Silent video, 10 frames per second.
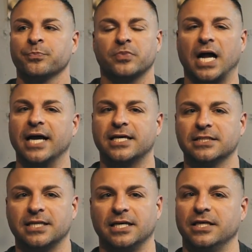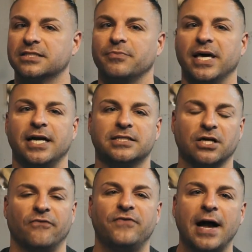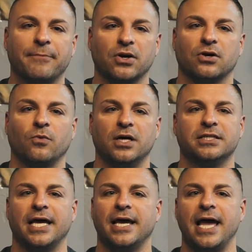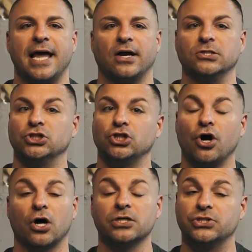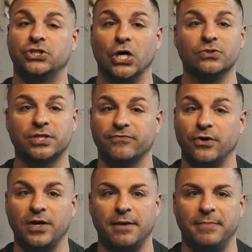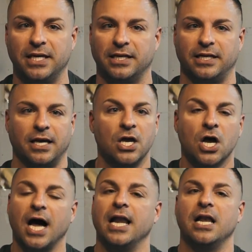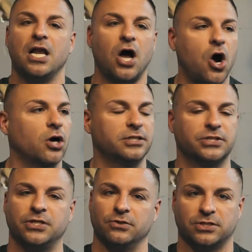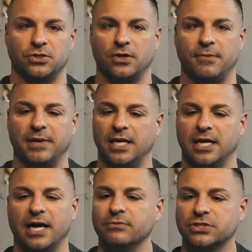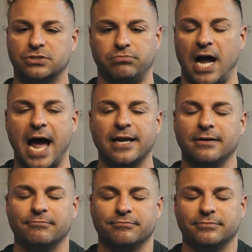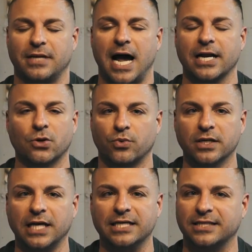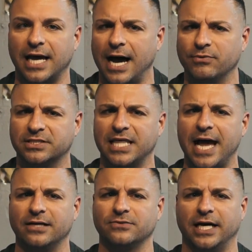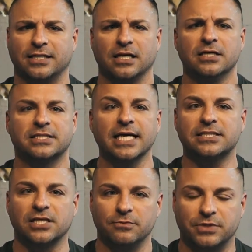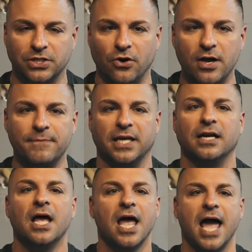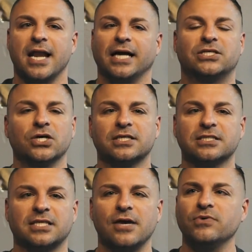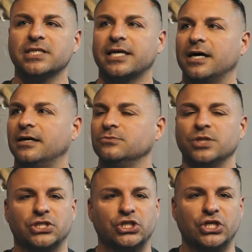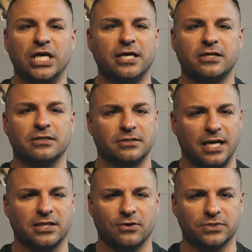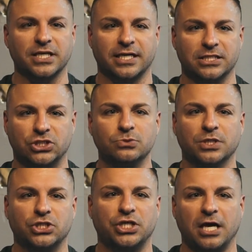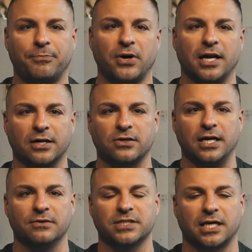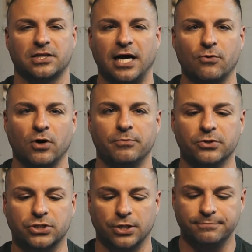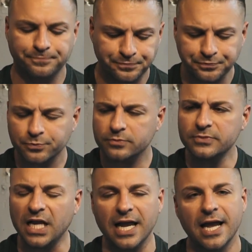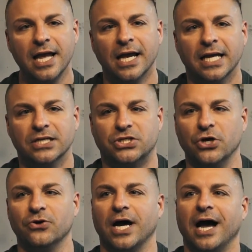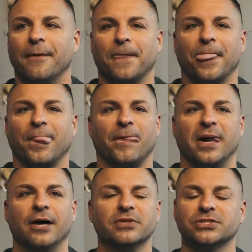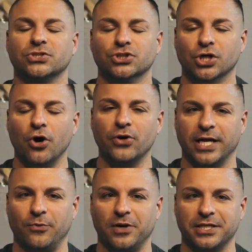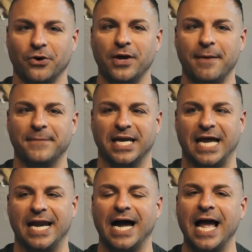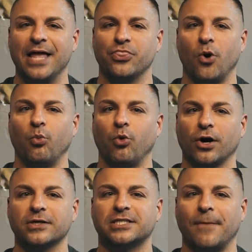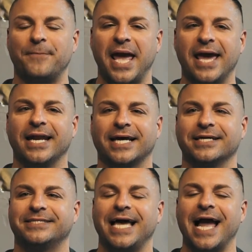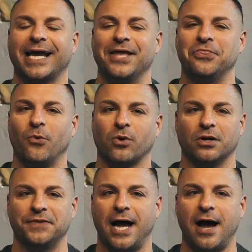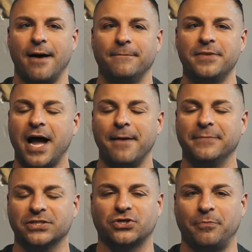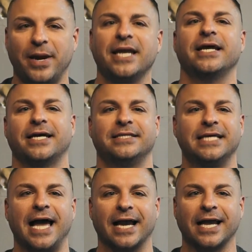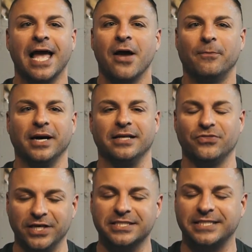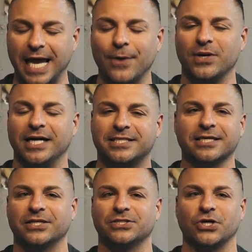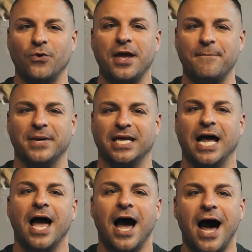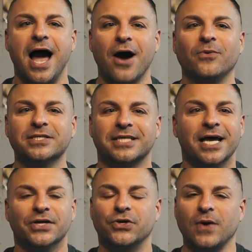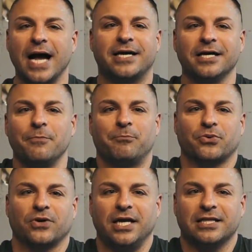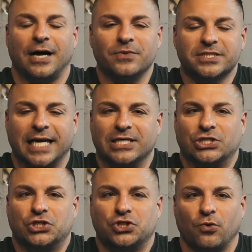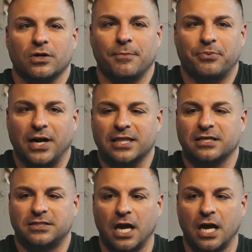I can tell you this, man, I took a fat burner one day, it had a large dose of Yohimbine in it. A large dose of Yohimbine. And I didn't realize that I was that like sensitive to Yohimbine. And I took this, it was like a Lachique, I think it was like a Lachique product, right? It was like a thyroid booster. Dude, it was loaded with Yohimbine and I had the worst panic attack in the world. Now, I'm not Mr. Panic Attack, but this day when I took this Yohimbine, I couldn't breathe. I was like short of breath. I was